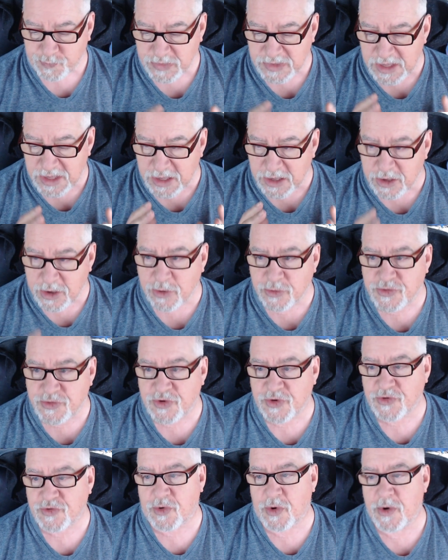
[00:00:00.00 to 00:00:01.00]

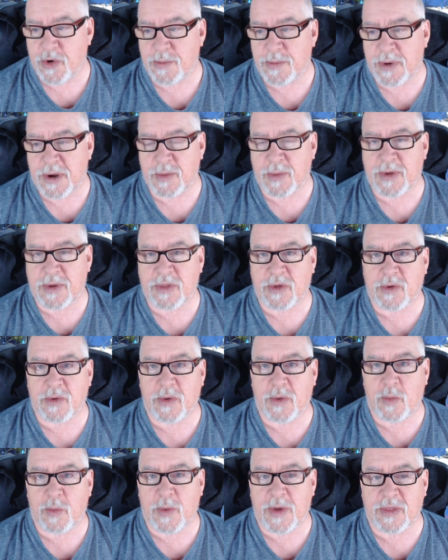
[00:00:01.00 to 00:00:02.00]
users group on whether
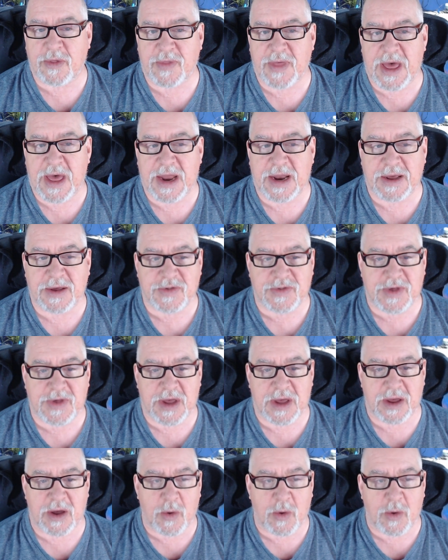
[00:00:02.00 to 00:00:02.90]
whether that is uh,